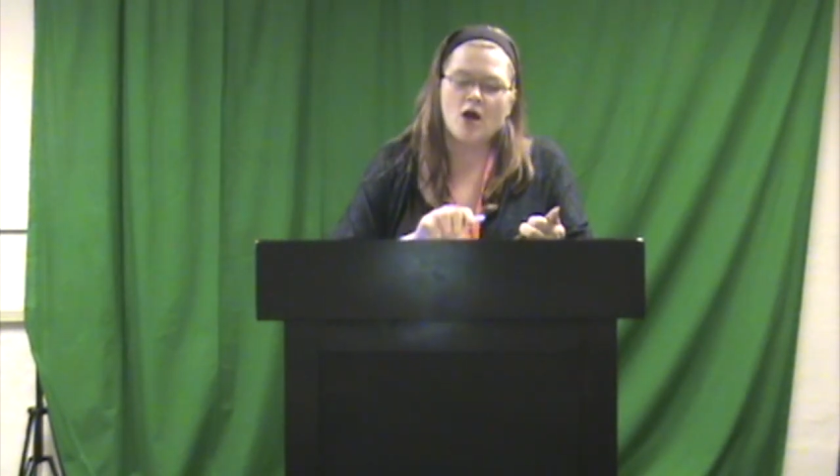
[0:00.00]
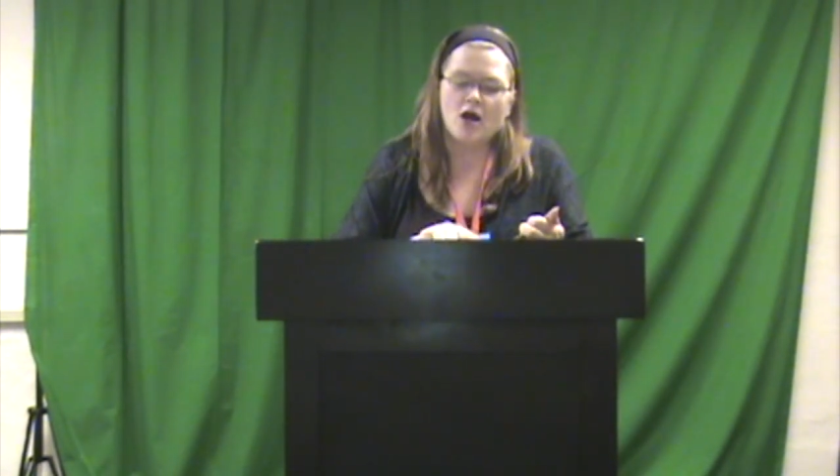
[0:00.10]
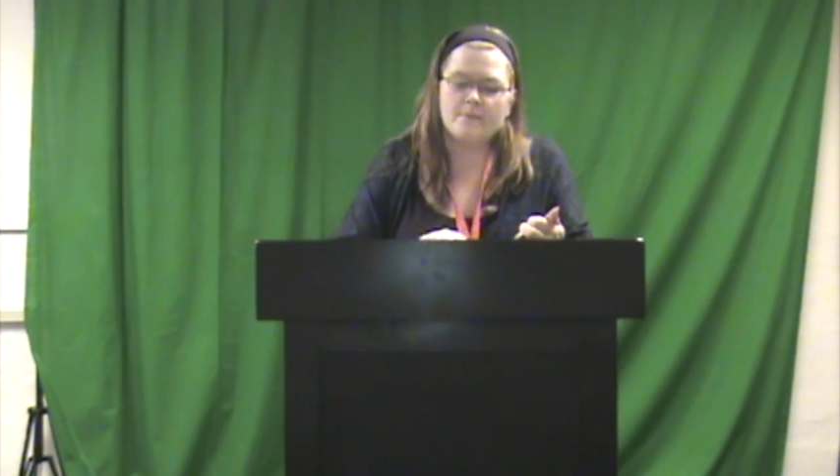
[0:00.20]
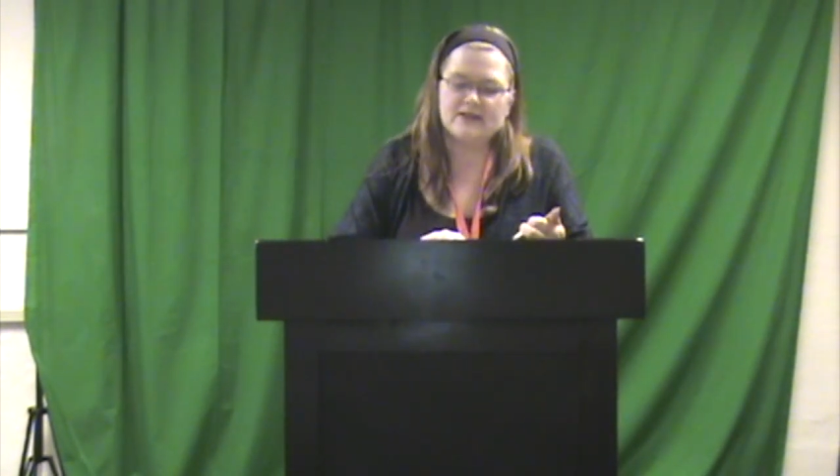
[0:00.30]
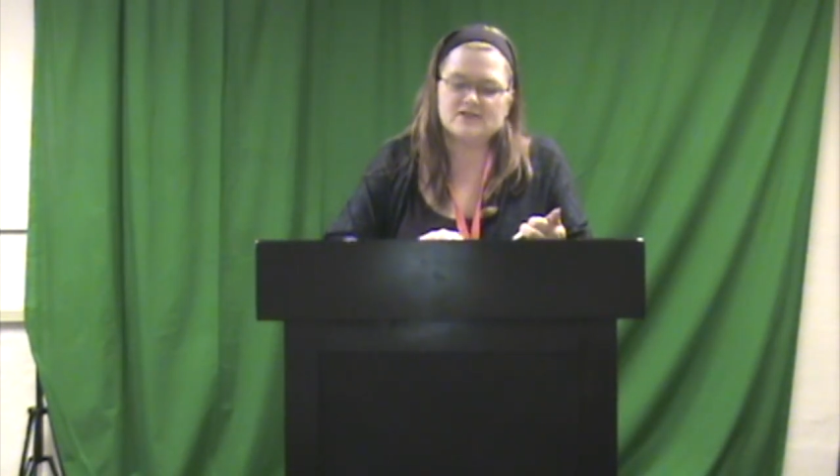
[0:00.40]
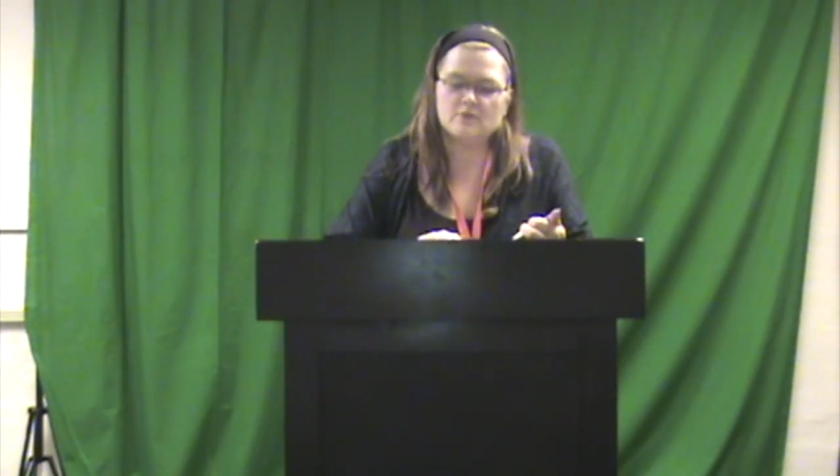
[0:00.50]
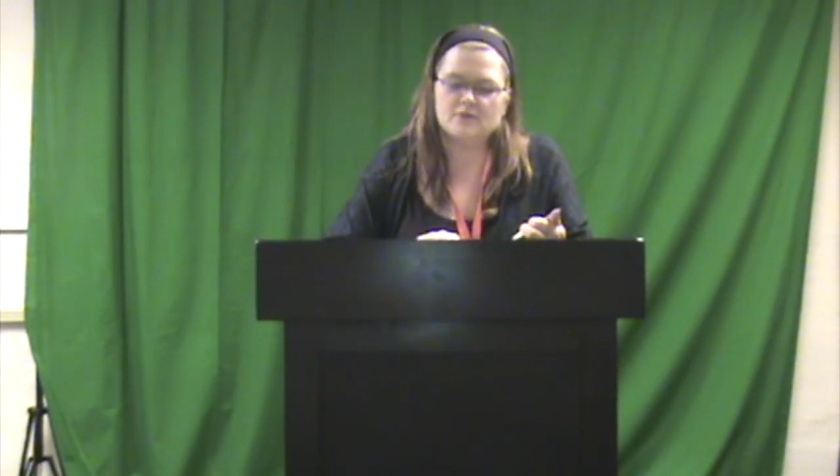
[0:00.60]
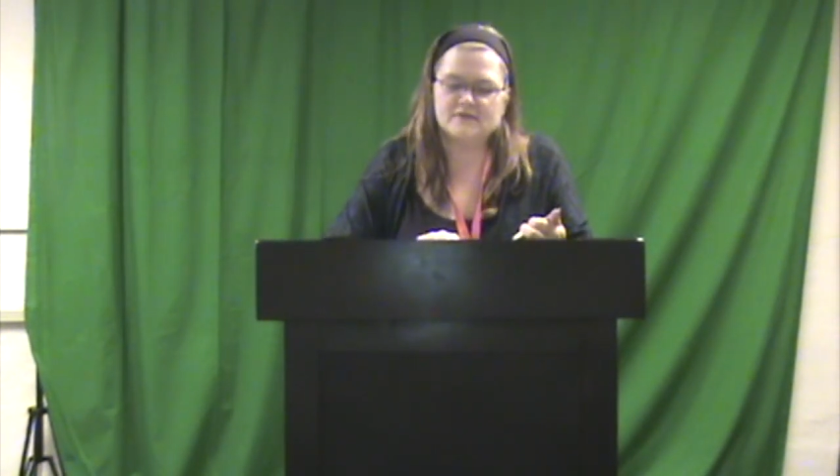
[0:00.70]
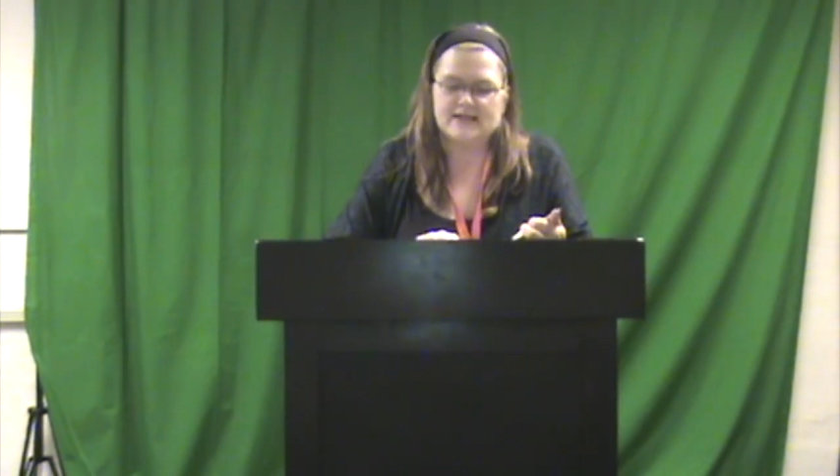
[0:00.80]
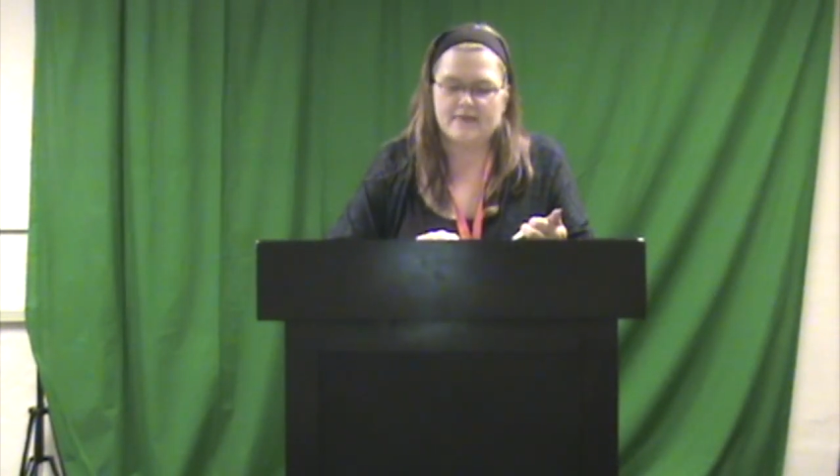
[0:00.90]
Her pencil
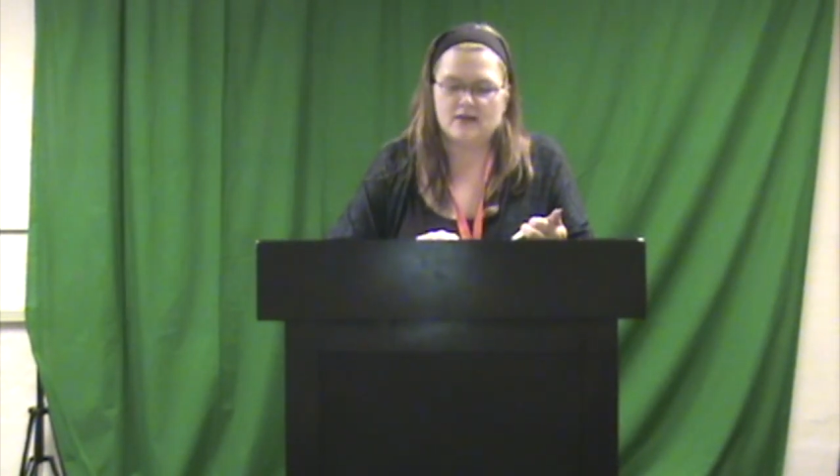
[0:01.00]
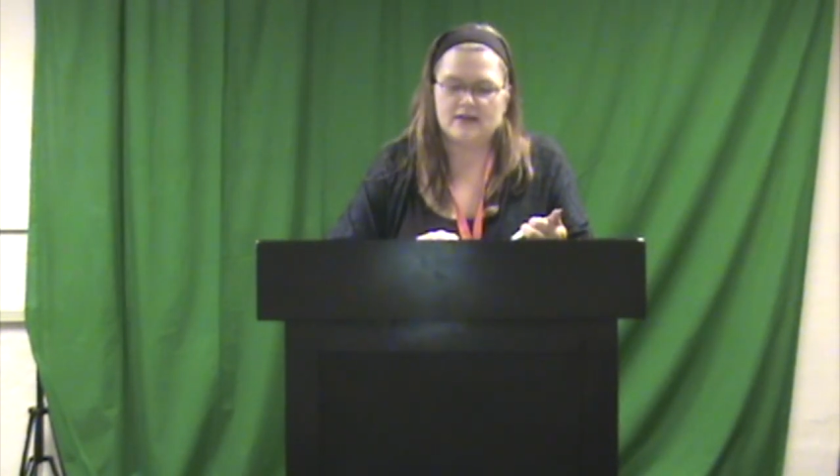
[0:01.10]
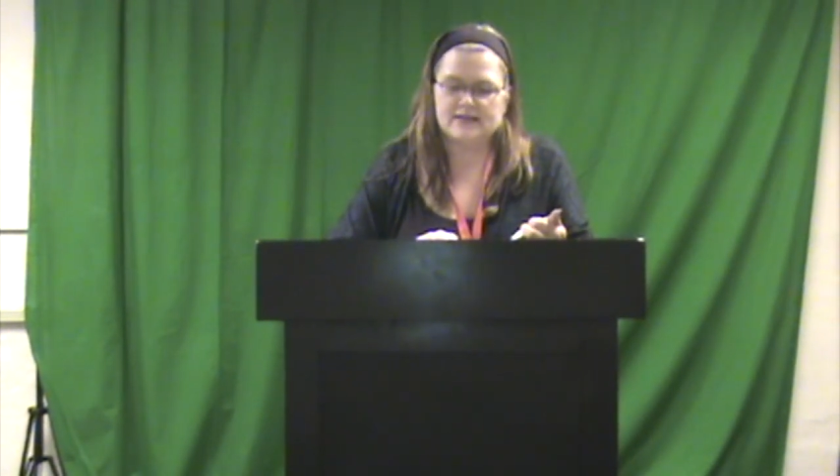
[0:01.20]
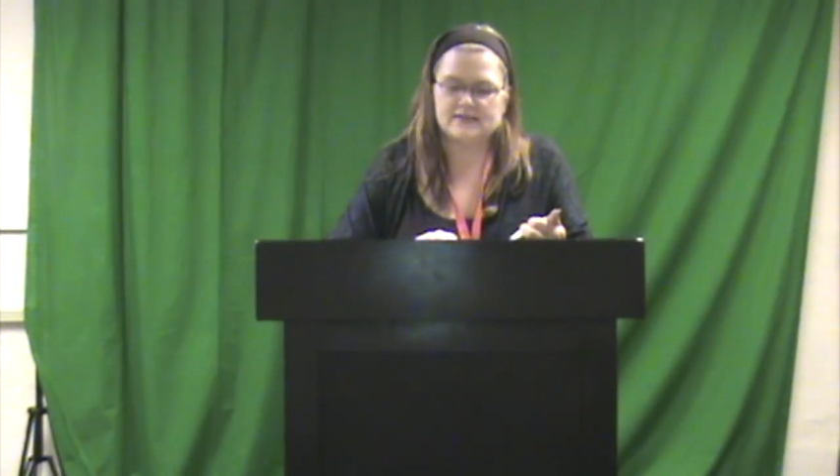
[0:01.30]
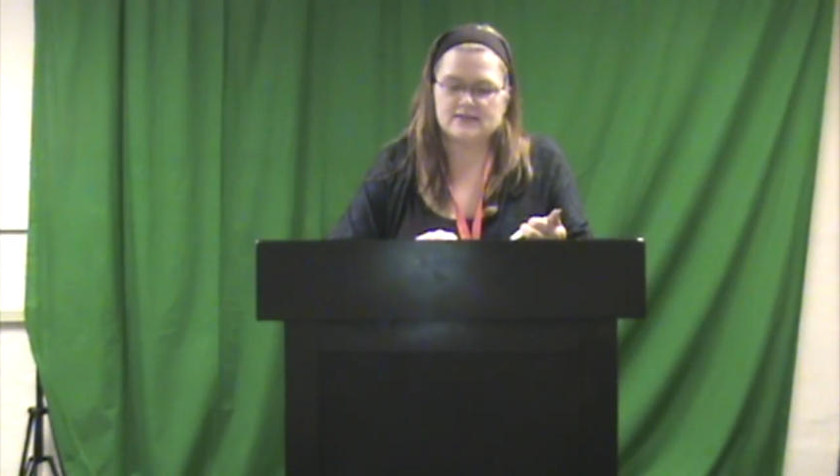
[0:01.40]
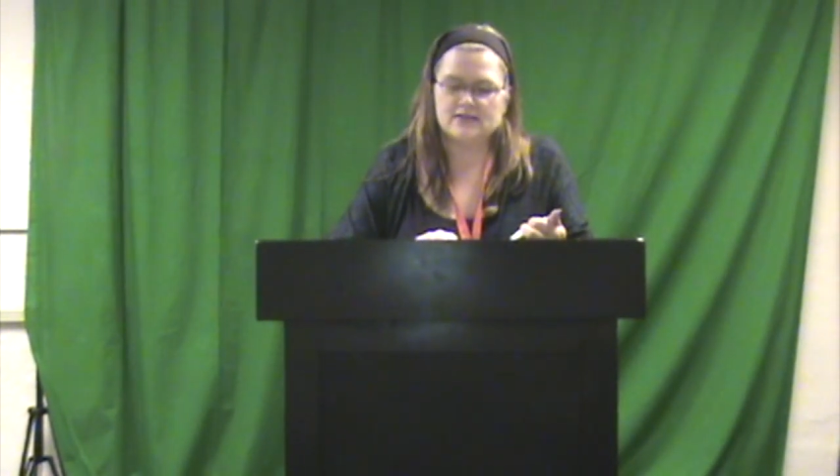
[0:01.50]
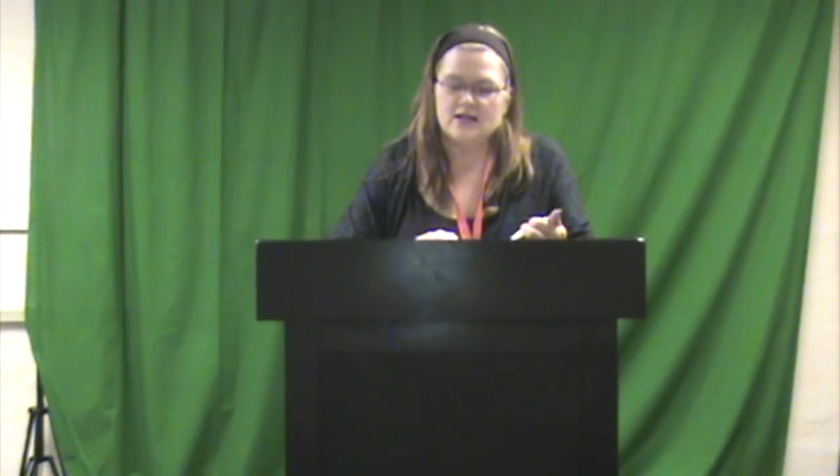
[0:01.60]
moves down the list.